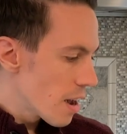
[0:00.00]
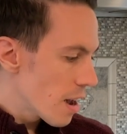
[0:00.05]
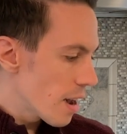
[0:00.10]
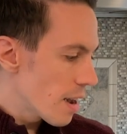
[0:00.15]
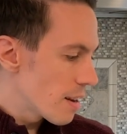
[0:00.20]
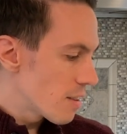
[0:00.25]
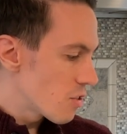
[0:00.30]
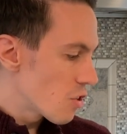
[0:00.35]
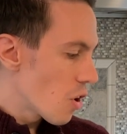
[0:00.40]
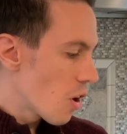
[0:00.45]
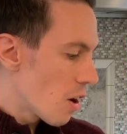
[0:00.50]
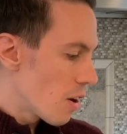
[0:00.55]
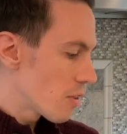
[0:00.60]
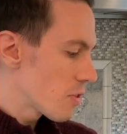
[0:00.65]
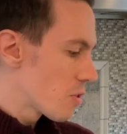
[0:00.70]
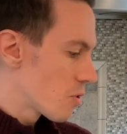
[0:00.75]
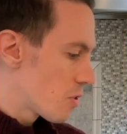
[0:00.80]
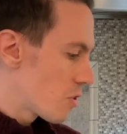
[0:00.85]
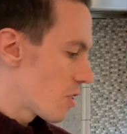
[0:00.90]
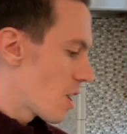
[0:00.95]
And she
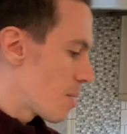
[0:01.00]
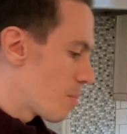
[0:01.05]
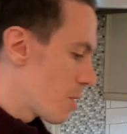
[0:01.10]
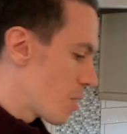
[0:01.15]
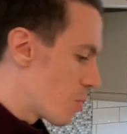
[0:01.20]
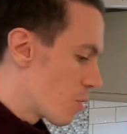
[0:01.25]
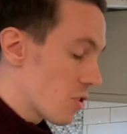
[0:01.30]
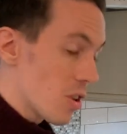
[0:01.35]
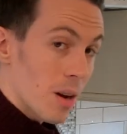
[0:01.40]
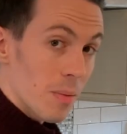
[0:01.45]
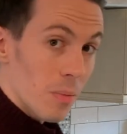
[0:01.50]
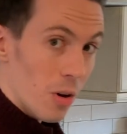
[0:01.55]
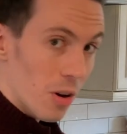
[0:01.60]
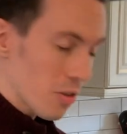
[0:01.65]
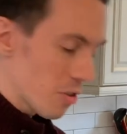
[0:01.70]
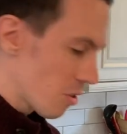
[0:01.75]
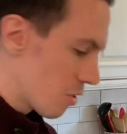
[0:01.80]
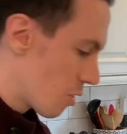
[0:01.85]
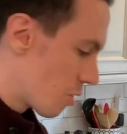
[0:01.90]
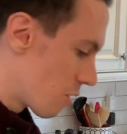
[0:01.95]
also sent me, which I'm
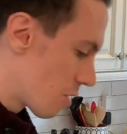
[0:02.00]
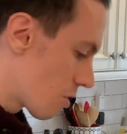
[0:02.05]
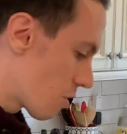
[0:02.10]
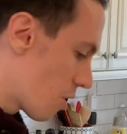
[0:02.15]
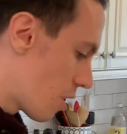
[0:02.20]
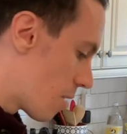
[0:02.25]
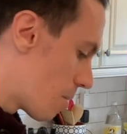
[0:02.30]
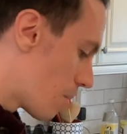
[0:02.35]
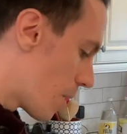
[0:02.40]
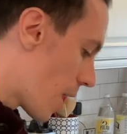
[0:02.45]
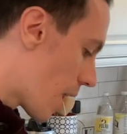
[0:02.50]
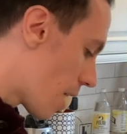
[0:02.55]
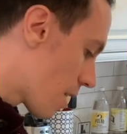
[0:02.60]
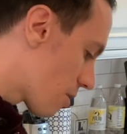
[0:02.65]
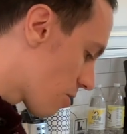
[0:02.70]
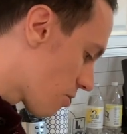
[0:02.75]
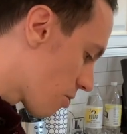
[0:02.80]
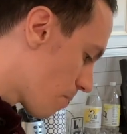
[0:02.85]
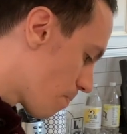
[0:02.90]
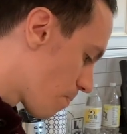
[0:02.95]
also going to
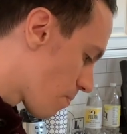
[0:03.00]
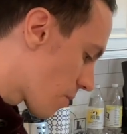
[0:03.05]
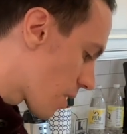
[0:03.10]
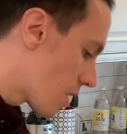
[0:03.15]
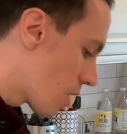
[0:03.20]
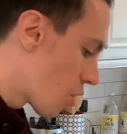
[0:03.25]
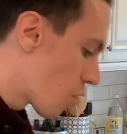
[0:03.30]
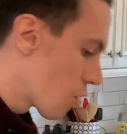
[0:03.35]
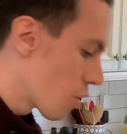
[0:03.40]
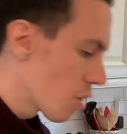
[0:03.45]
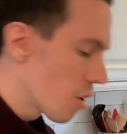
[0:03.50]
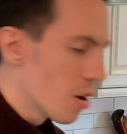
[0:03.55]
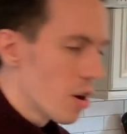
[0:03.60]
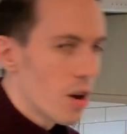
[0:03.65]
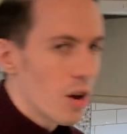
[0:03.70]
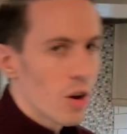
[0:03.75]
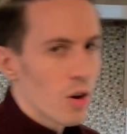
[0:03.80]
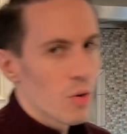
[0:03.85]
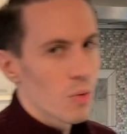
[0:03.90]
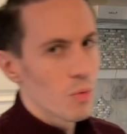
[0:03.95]
unbox, her
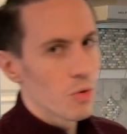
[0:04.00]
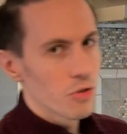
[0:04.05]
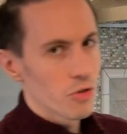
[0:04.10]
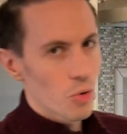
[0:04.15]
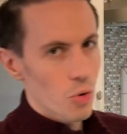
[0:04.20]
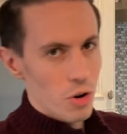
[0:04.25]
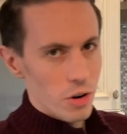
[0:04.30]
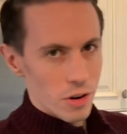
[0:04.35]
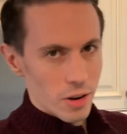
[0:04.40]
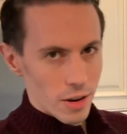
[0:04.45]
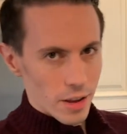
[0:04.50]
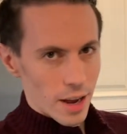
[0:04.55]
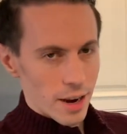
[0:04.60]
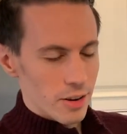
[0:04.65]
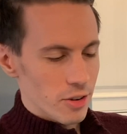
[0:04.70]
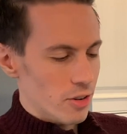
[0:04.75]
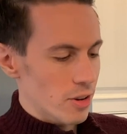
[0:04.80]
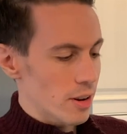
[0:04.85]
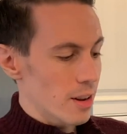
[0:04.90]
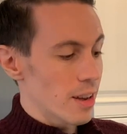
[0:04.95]
resort
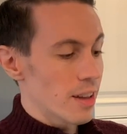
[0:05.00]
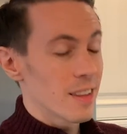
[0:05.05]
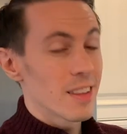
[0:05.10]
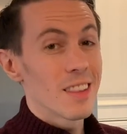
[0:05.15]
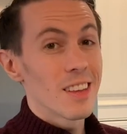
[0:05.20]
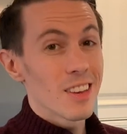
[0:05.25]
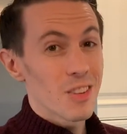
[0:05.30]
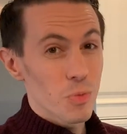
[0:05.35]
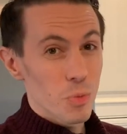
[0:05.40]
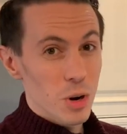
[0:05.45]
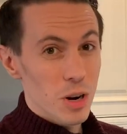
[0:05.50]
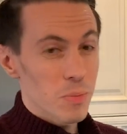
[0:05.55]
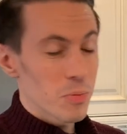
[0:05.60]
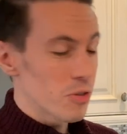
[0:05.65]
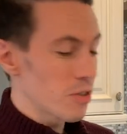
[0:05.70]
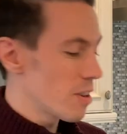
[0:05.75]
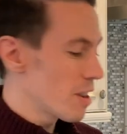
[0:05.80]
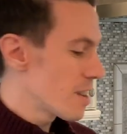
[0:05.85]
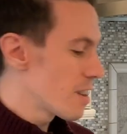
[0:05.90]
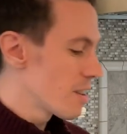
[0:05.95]
collection. This one in
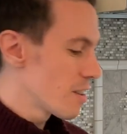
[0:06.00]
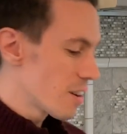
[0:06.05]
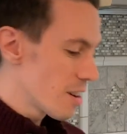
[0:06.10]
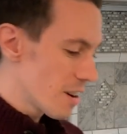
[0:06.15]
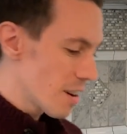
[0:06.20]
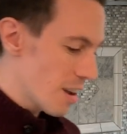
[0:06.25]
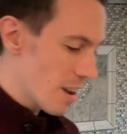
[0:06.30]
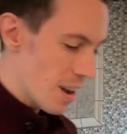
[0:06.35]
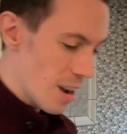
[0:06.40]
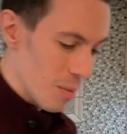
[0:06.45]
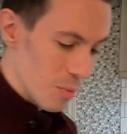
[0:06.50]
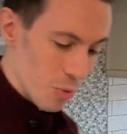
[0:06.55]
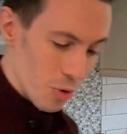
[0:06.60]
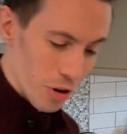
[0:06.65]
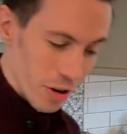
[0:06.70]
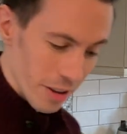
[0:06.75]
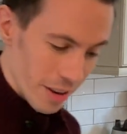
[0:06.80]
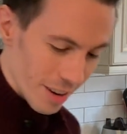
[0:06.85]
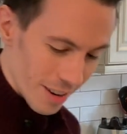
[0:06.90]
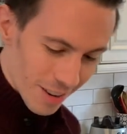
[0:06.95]
particular, I'm
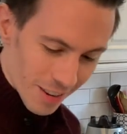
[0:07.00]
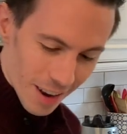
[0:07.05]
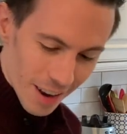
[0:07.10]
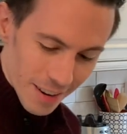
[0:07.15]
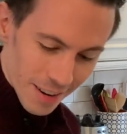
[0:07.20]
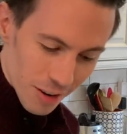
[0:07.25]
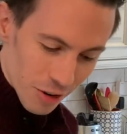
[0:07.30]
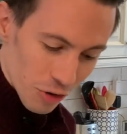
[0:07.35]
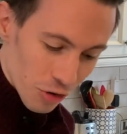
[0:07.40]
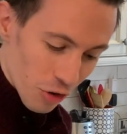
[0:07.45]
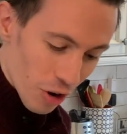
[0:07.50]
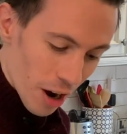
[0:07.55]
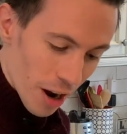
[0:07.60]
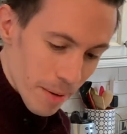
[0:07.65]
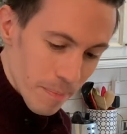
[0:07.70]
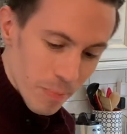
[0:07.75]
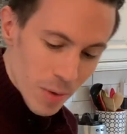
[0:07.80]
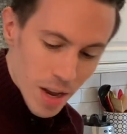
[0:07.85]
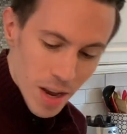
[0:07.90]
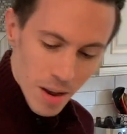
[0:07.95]
really excited to try.
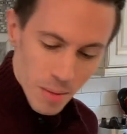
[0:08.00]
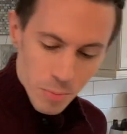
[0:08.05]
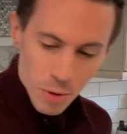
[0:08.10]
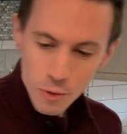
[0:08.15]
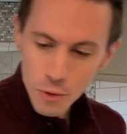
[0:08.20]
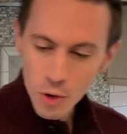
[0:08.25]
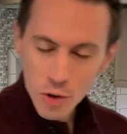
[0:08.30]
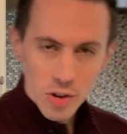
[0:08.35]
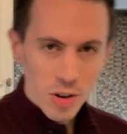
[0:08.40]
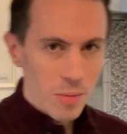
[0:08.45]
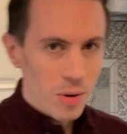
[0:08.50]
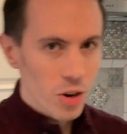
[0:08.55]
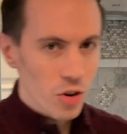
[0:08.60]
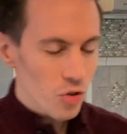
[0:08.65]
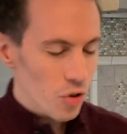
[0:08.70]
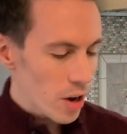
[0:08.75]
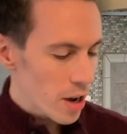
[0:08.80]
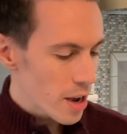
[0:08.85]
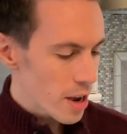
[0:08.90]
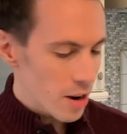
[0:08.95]
But first I'm gonna
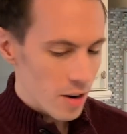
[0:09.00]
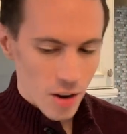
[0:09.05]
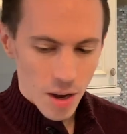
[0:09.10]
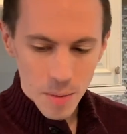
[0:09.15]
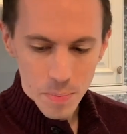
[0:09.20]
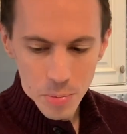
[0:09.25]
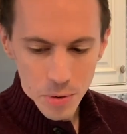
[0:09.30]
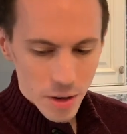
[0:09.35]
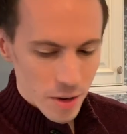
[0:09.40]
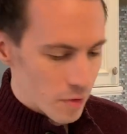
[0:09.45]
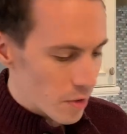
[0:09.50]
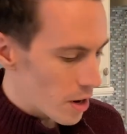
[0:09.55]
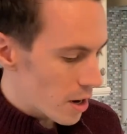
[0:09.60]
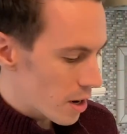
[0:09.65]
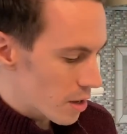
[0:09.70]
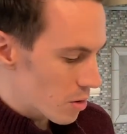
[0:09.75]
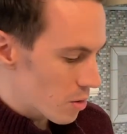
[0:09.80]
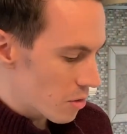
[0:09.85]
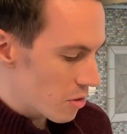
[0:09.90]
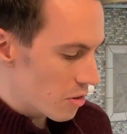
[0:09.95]
try a couple of
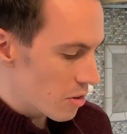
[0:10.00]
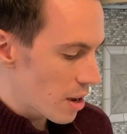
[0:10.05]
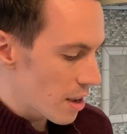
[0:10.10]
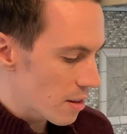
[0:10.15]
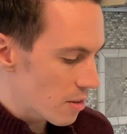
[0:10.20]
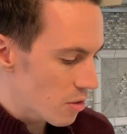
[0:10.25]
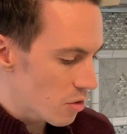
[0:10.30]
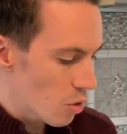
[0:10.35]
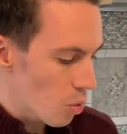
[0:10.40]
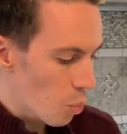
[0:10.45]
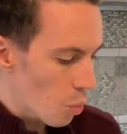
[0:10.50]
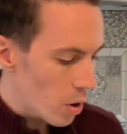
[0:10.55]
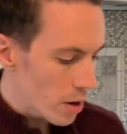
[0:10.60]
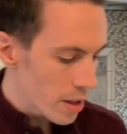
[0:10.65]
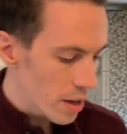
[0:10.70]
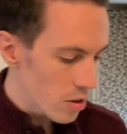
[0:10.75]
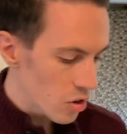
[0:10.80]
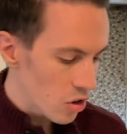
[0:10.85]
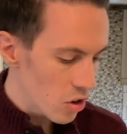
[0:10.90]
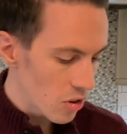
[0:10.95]
other scents. So one
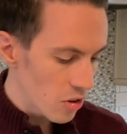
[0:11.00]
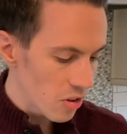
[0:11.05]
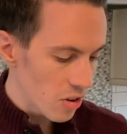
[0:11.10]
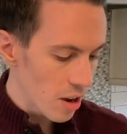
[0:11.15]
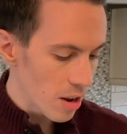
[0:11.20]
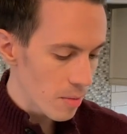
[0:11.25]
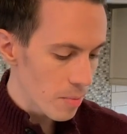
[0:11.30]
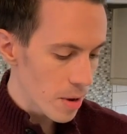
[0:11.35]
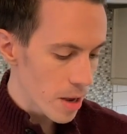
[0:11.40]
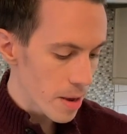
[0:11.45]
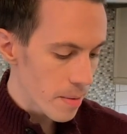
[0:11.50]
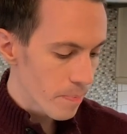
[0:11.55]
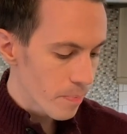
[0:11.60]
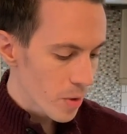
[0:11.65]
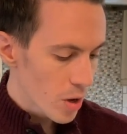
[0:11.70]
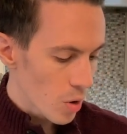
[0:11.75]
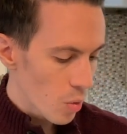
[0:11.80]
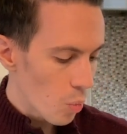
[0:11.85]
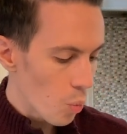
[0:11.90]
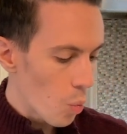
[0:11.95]
that she sent me
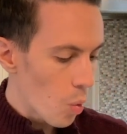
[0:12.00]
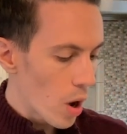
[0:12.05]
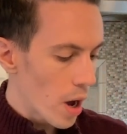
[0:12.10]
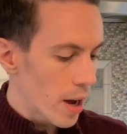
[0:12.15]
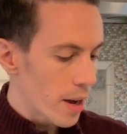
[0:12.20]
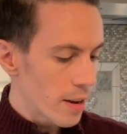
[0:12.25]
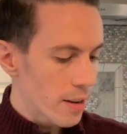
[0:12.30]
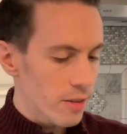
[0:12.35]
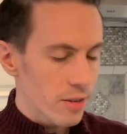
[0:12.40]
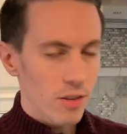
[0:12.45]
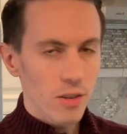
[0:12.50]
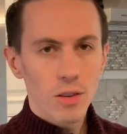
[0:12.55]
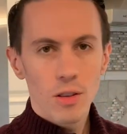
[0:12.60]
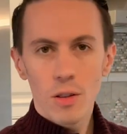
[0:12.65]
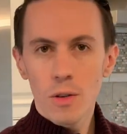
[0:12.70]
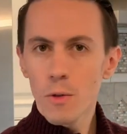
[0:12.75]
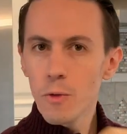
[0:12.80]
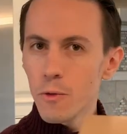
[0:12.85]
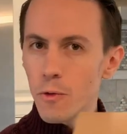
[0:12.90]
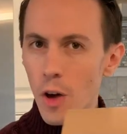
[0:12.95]
was
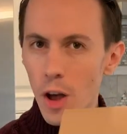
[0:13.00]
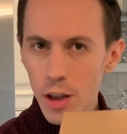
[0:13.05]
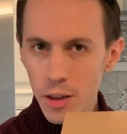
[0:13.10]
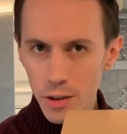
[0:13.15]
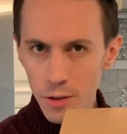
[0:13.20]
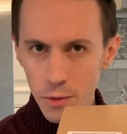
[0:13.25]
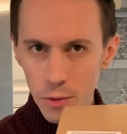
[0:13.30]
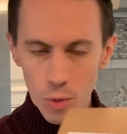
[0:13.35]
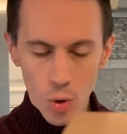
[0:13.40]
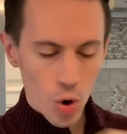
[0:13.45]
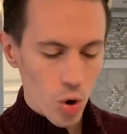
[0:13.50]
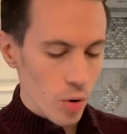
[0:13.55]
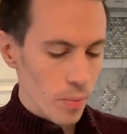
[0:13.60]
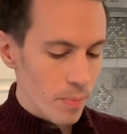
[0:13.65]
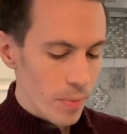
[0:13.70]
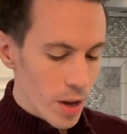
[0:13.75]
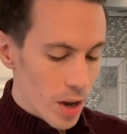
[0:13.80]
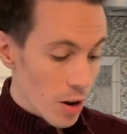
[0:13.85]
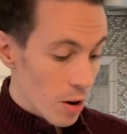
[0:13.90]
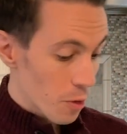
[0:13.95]
Fall of
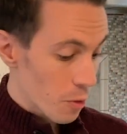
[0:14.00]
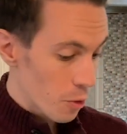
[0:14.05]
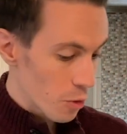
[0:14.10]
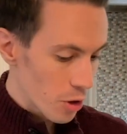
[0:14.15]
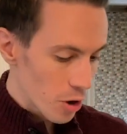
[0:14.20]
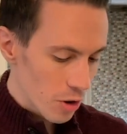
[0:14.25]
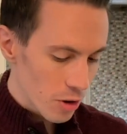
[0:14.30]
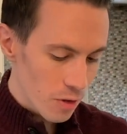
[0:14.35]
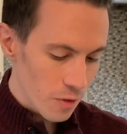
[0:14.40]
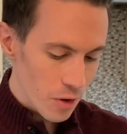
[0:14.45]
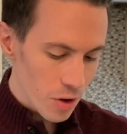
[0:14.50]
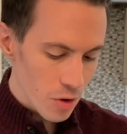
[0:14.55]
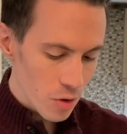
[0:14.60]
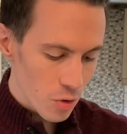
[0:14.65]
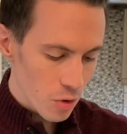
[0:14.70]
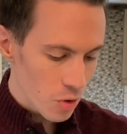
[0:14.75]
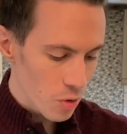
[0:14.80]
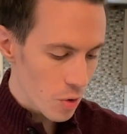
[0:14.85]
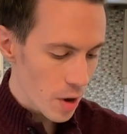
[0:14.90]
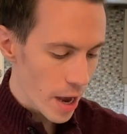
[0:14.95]
Rome. For those of
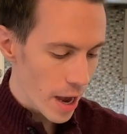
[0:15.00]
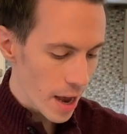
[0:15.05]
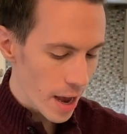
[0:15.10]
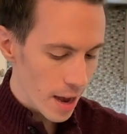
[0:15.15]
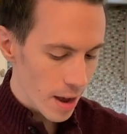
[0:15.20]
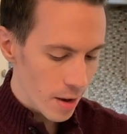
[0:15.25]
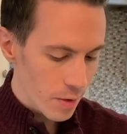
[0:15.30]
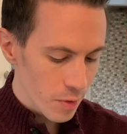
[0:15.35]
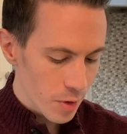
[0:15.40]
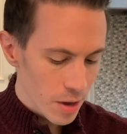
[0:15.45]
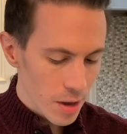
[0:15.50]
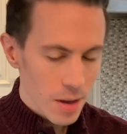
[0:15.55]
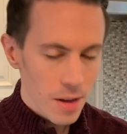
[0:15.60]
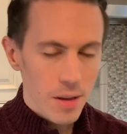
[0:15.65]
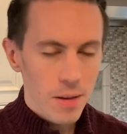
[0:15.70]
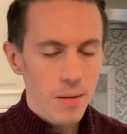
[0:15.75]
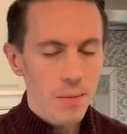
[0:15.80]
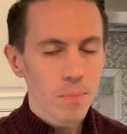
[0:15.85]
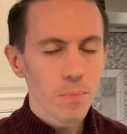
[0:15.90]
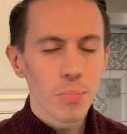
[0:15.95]
you who have
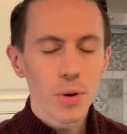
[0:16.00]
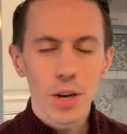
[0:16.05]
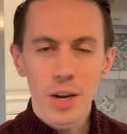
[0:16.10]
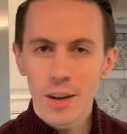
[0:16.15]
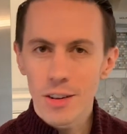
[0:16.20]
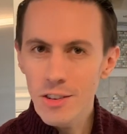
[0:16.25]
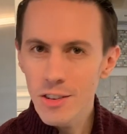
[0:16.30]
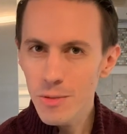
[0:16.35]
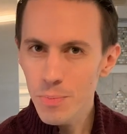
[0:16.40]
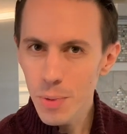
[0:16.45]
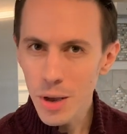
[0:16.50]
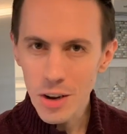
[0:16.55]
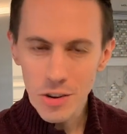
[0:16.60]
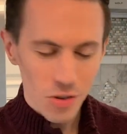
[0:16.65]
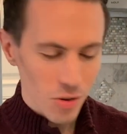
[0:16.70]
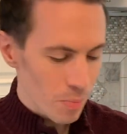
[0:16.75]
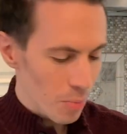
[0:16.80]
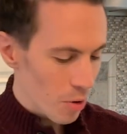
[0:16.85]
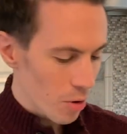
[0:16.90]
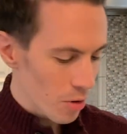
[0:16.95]
been on
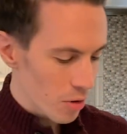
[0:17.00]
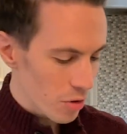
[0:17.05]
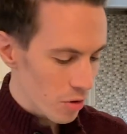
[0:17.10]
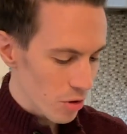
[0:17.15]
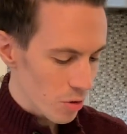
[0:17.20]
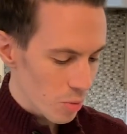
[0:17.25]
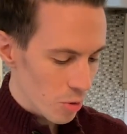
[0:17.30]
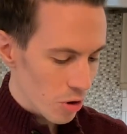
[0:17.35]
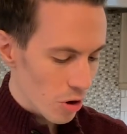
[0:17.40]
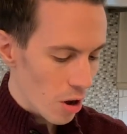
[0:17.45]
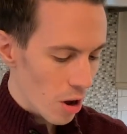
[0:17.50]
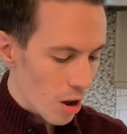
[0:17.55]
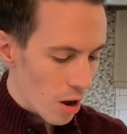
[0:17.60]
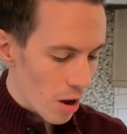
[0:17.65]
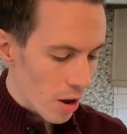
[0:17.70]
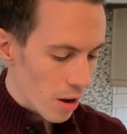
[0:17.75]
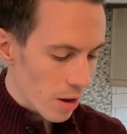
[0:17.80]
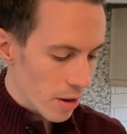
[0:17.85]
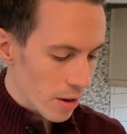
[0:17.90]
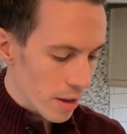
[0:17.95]
Spaceship Earth, you'll
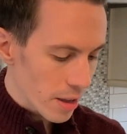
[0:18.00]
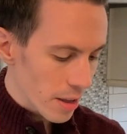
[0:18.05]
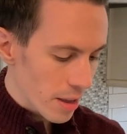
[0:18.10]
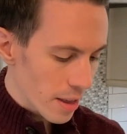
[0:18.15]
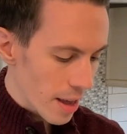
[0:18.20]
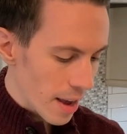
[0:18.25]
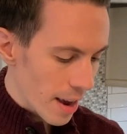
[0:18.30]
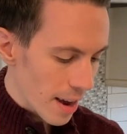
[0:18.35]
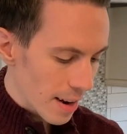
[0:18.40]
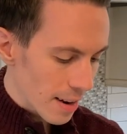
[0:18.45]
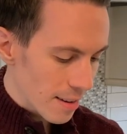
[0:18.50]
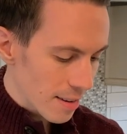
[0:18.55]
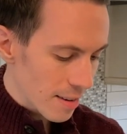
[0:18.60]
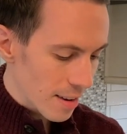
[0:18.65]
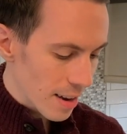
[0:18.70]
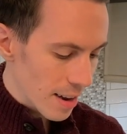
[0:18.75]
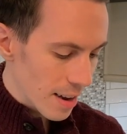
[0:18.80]
recall that